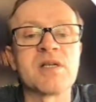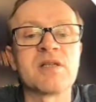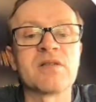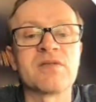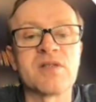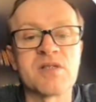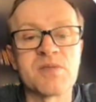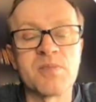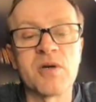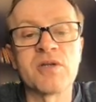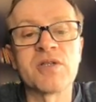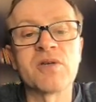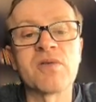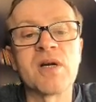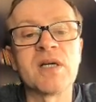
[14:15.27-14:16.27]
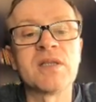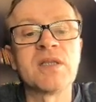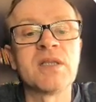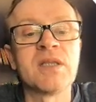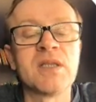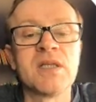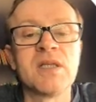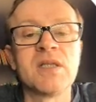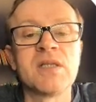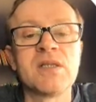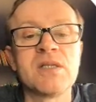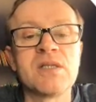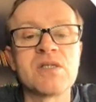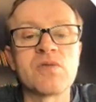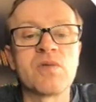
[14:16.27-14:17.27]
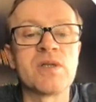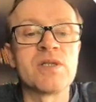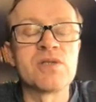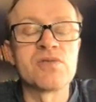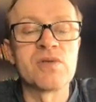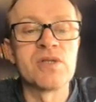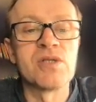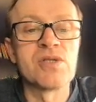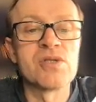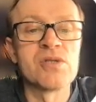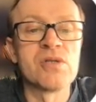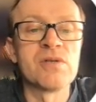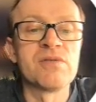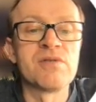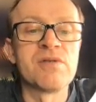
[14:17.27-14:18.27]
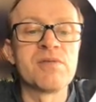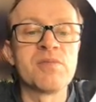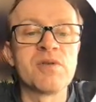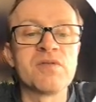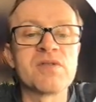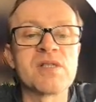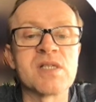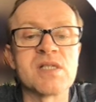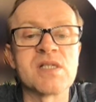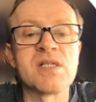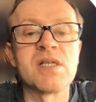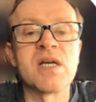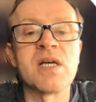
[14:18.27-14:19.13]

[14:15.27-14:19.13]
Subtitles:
In 2022, we removed 68% of the spawning run.